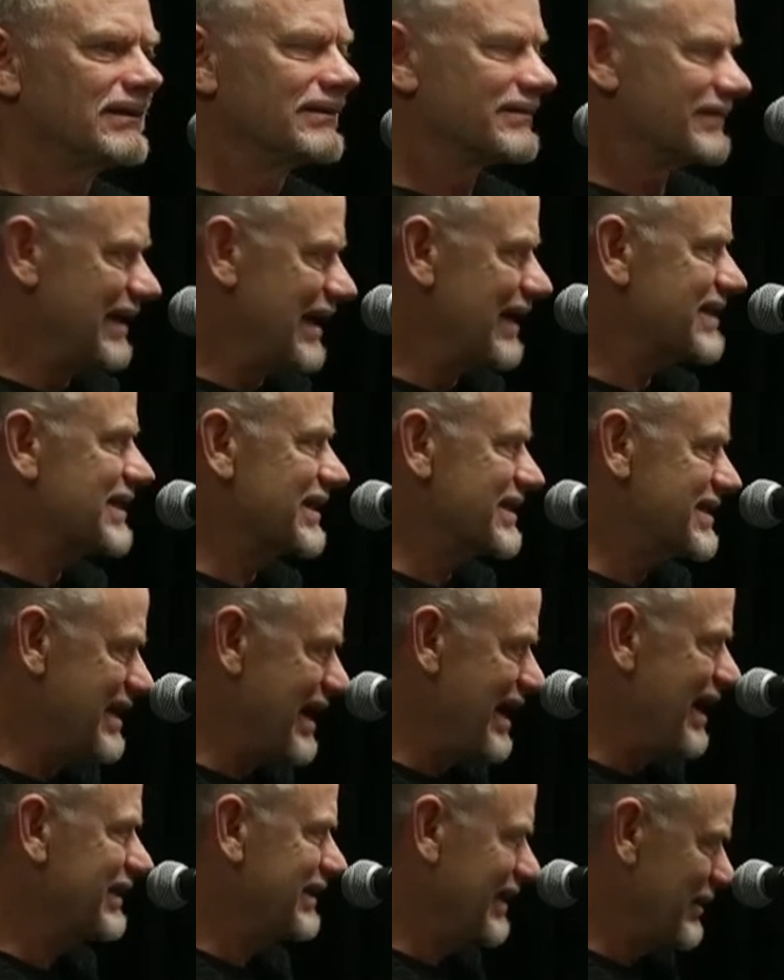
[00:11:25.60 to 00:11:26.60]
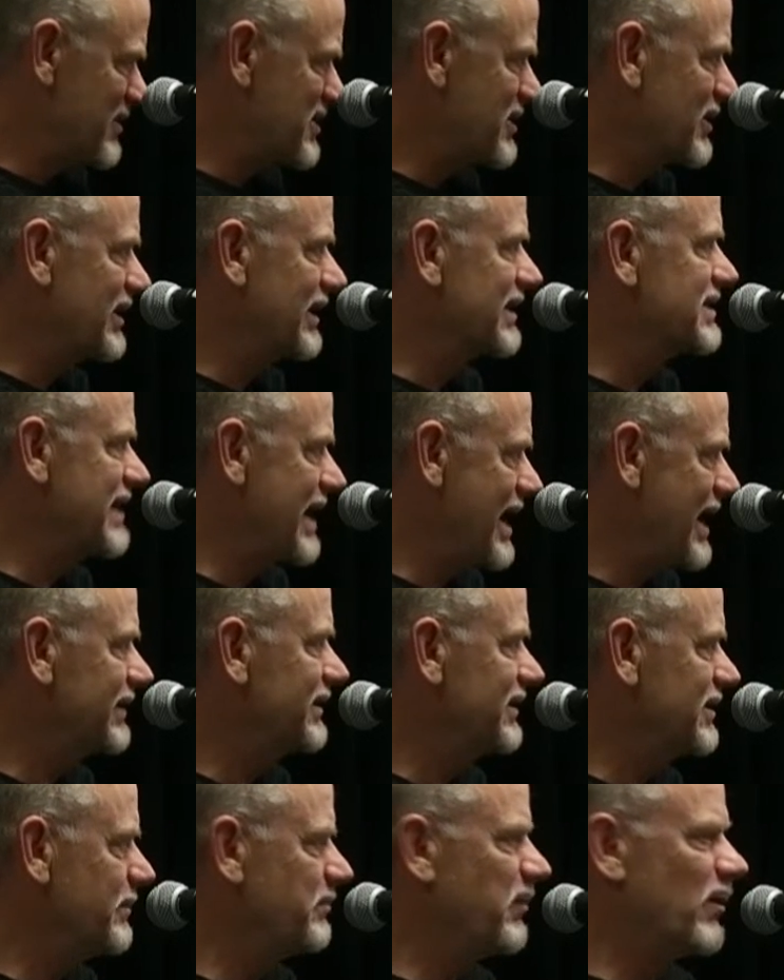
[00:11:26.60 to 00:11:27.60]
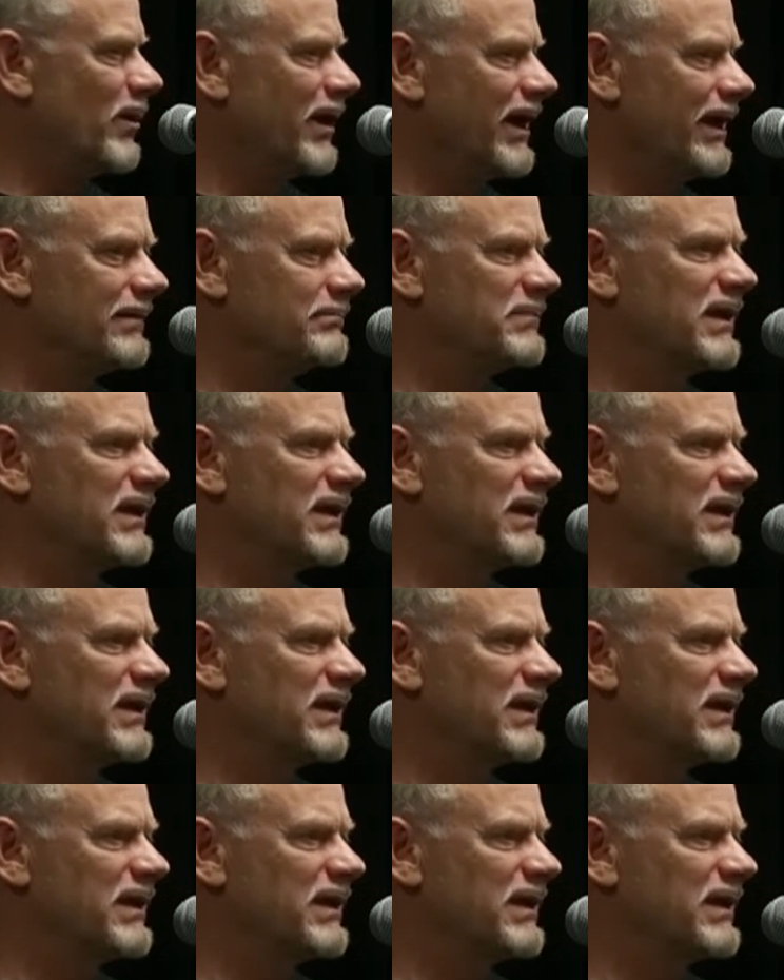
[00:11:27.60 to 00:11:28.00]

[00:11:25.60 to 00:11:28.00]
And that was exactly the point.